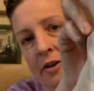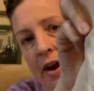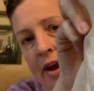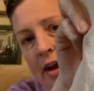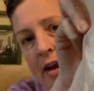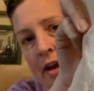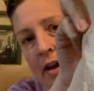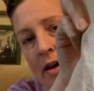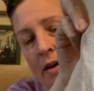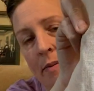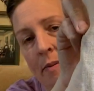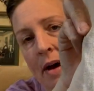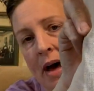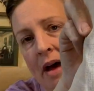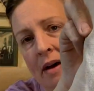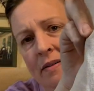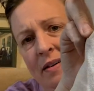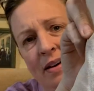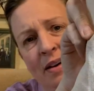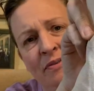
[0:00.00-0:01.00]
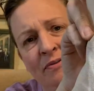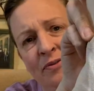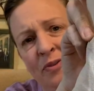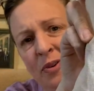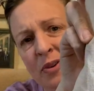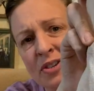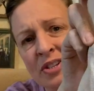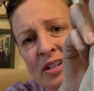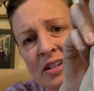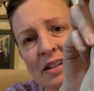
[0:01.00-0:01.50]
I am.
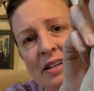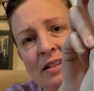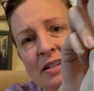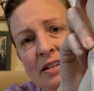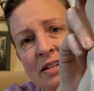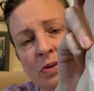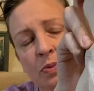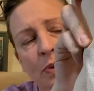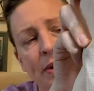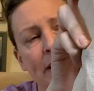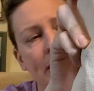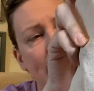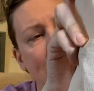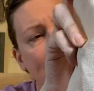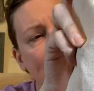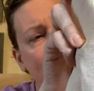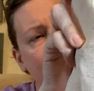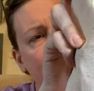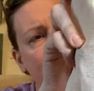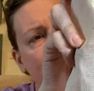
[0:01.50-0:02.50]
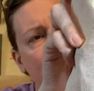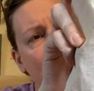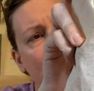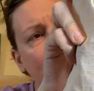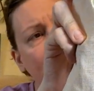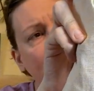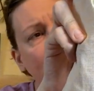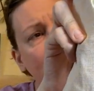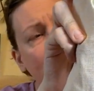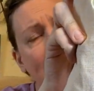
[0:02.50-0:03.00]
Unfortunately, this week, there was a
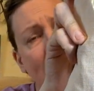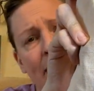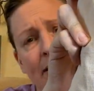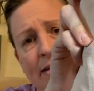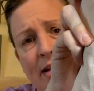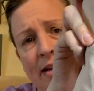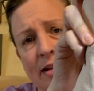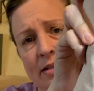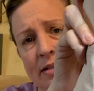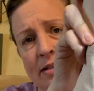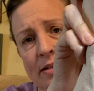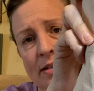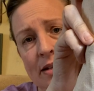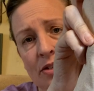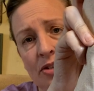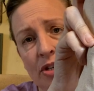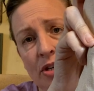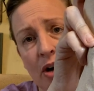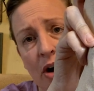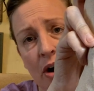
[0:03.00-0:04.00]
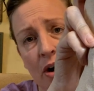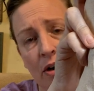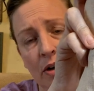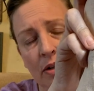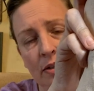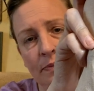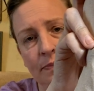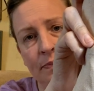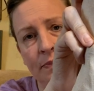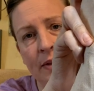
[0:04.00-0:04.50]
couple of days I didn't stitch at
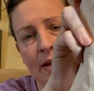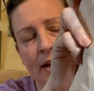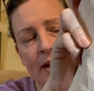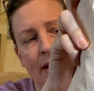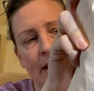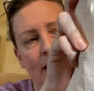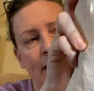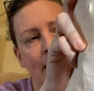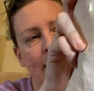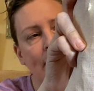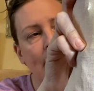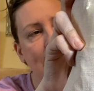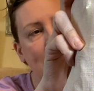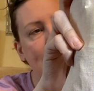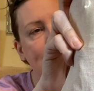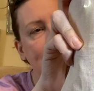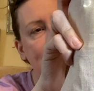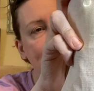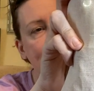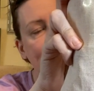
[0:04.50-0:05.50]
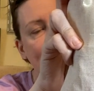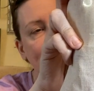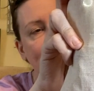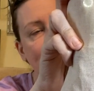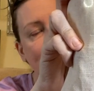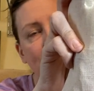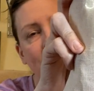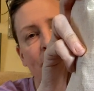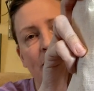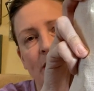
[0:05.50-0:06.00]
all. I
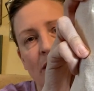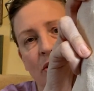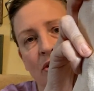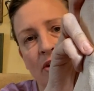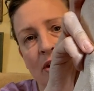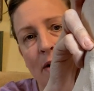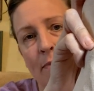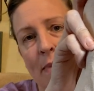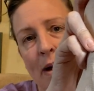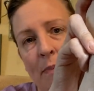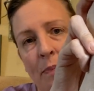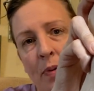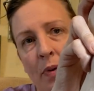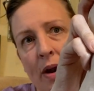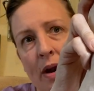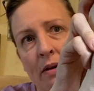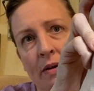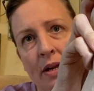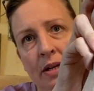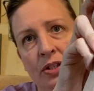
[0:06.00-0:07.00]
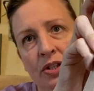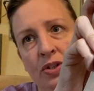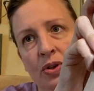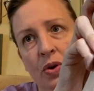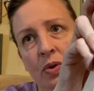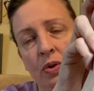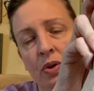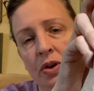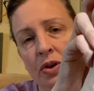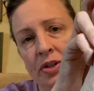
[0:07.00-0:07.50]
did finish up my Prairie
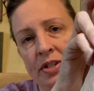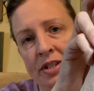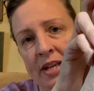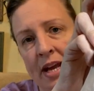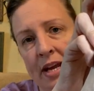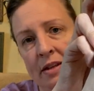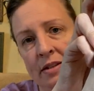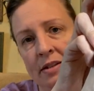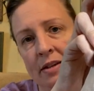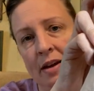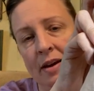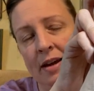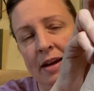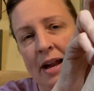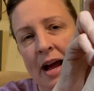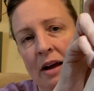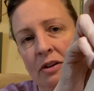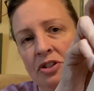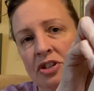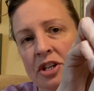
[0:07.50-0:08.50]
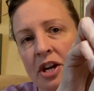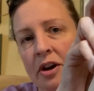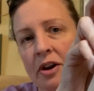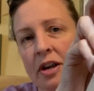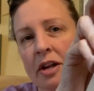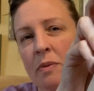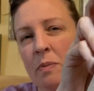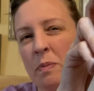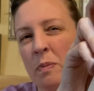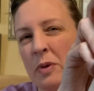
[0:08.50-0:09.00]
Schooler Santa, and I'll share
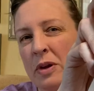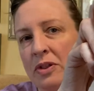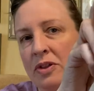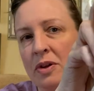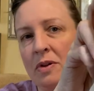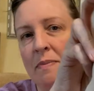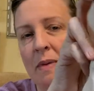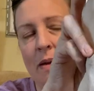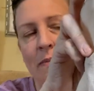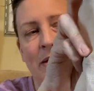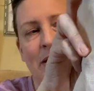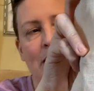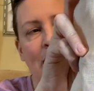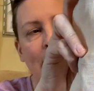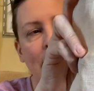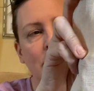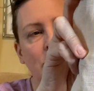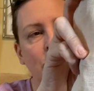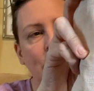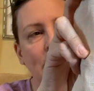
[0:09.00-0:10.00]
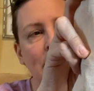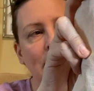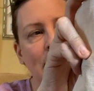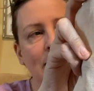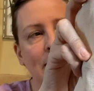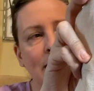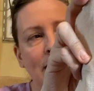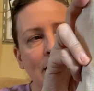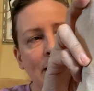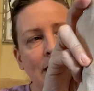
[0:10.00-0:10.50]
him with you maybe next
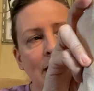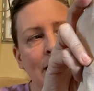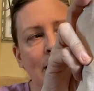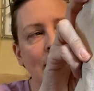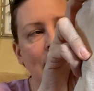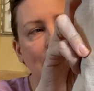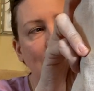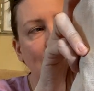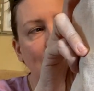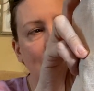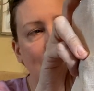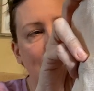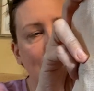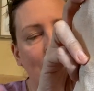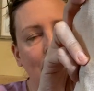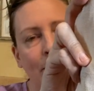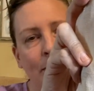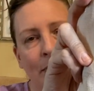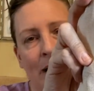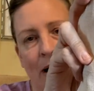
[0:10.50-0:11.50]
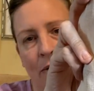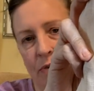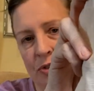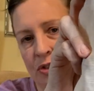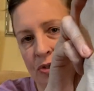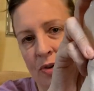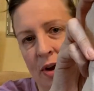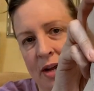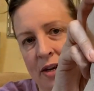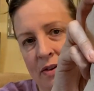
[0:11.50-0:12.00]
weekend. I was
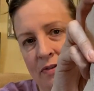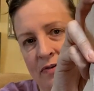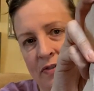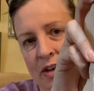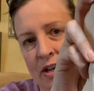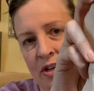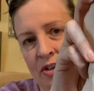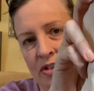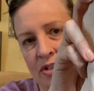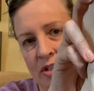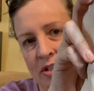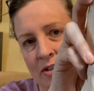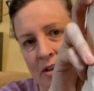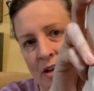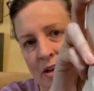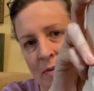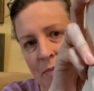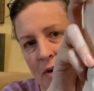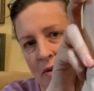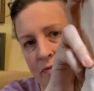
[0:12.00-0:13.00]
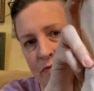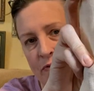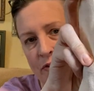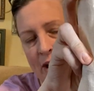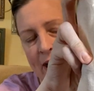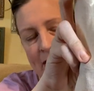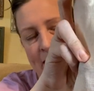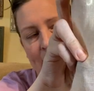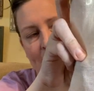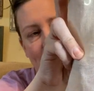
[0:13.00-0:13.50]
trying to finish him on
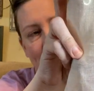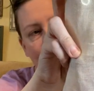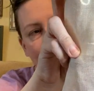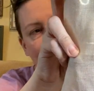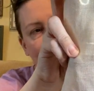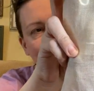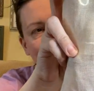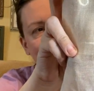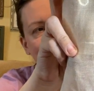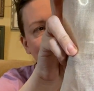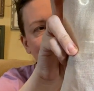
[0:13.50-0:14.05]
Friday, and I'll get to